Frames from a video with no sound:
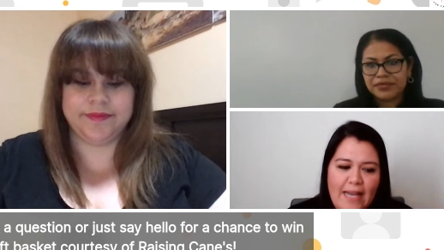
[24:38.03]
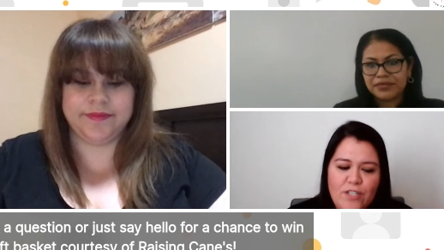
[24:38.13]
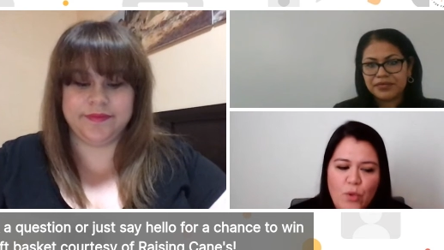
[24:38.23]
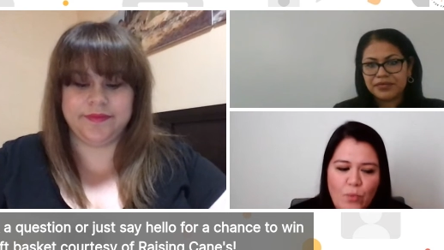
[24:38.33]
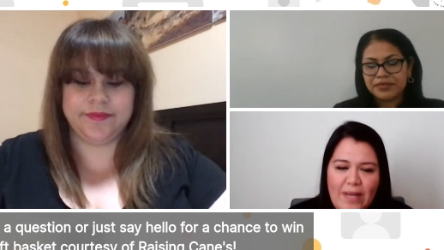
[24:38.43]

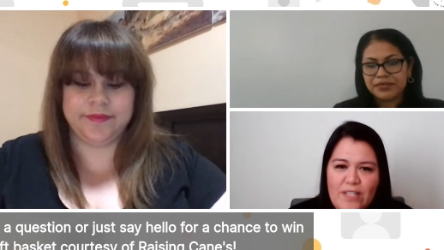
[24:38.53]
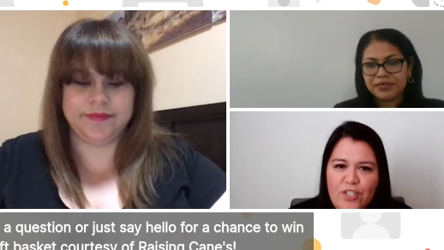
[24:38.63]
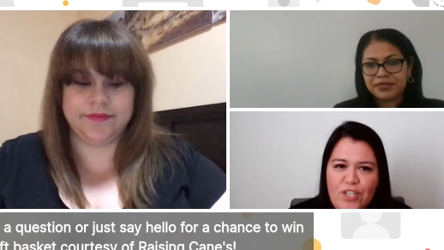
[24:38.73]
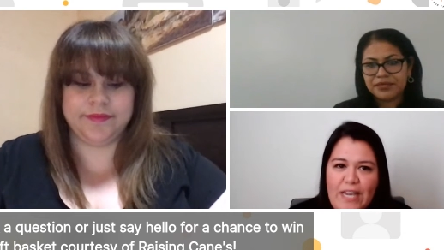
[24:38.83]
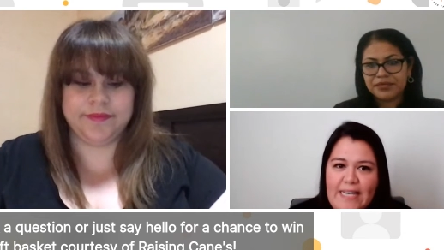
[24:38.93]
Speaker 1: Again,
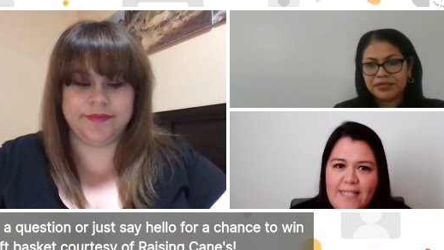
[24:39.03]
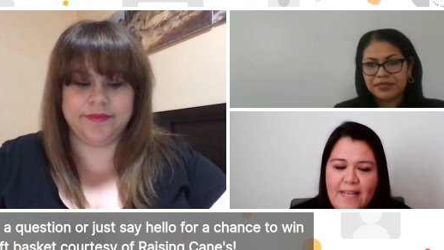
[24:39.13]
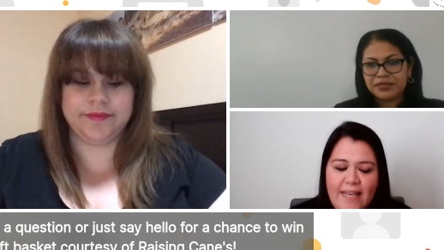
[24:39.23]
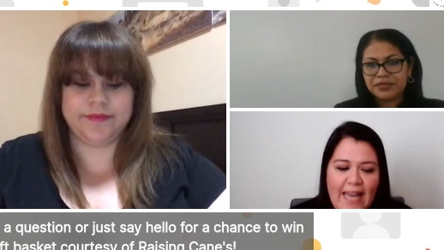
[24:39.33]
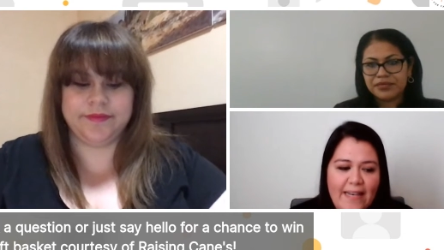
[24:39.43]

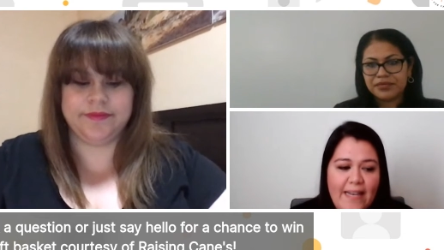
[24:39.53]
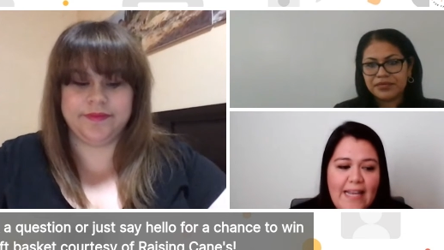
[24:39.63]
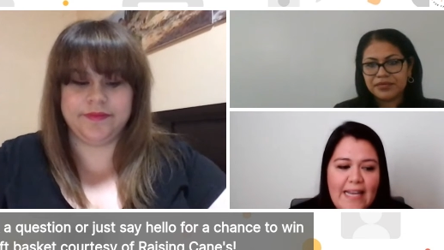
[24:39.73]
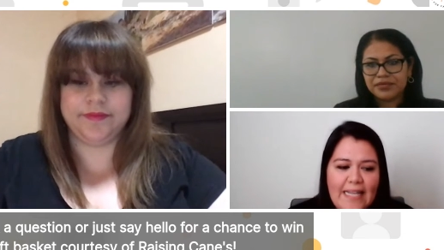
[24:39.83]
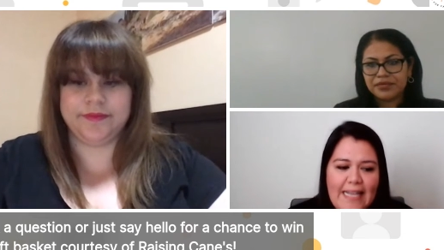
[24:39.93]

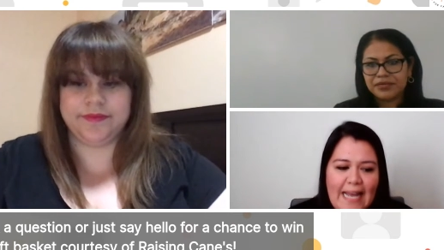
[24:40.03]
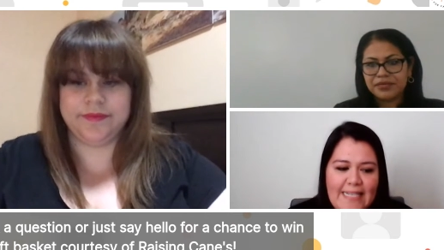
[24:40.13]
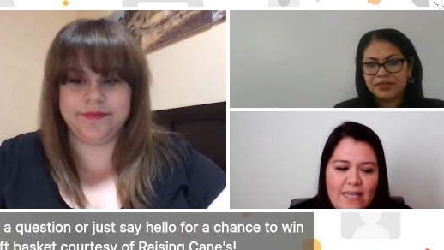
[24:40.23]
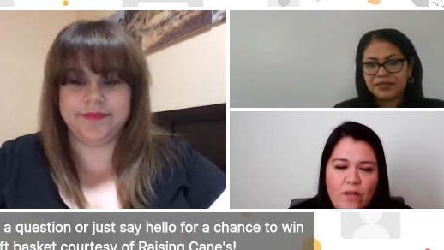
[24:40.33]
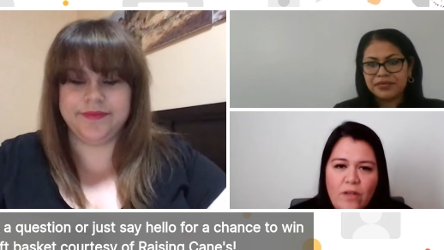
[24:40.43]

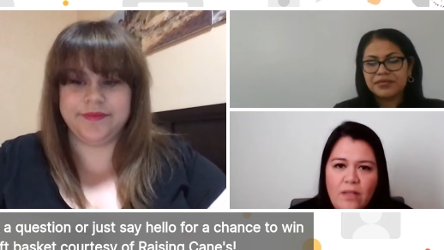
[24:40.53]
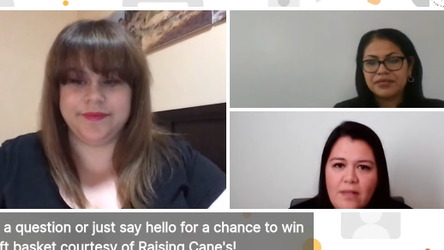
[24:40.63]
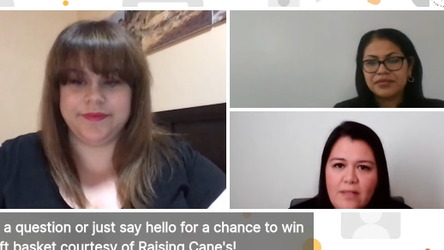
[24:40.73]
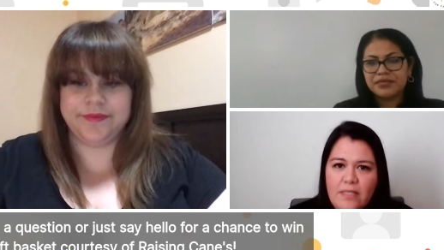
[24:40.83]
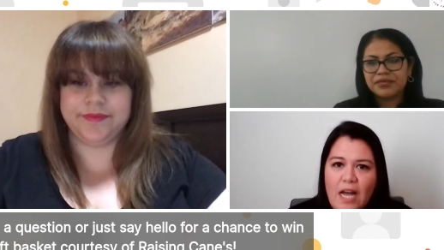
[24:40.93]

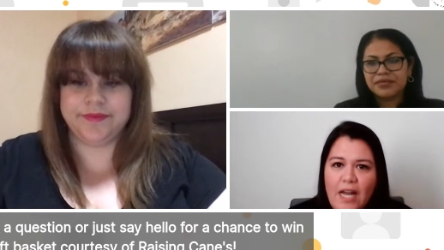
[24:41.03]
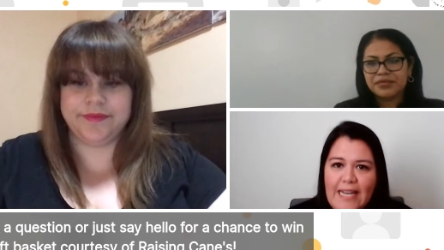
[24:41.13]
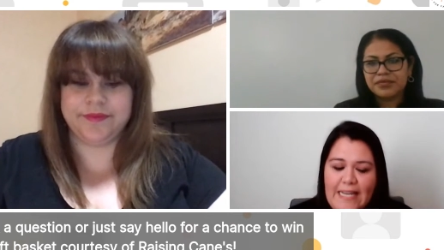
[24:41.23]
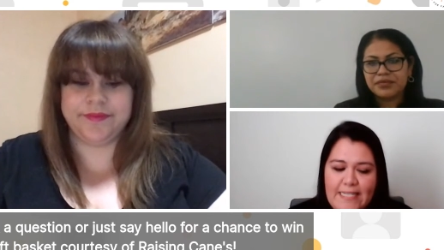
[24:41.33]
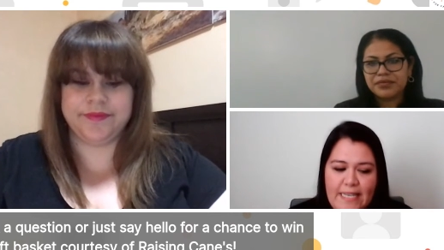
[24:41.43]
classical.edu
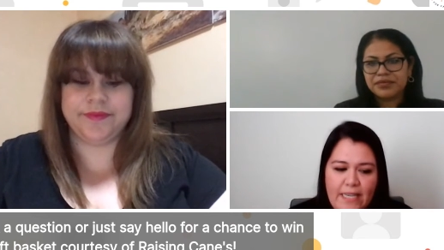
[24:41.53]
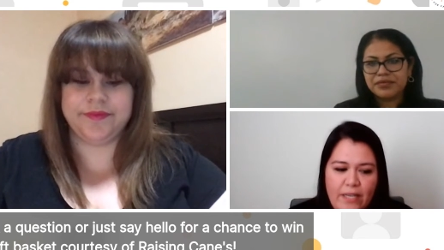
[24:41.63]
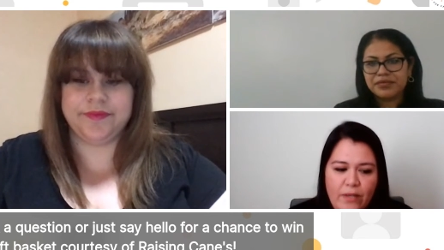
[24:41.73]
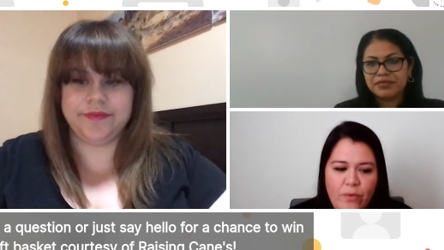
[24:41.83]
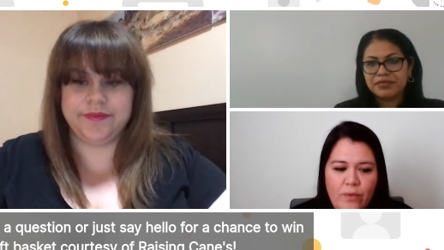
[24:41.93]

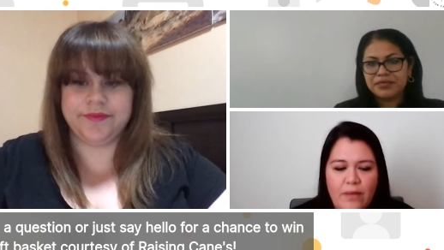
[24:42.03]
backslash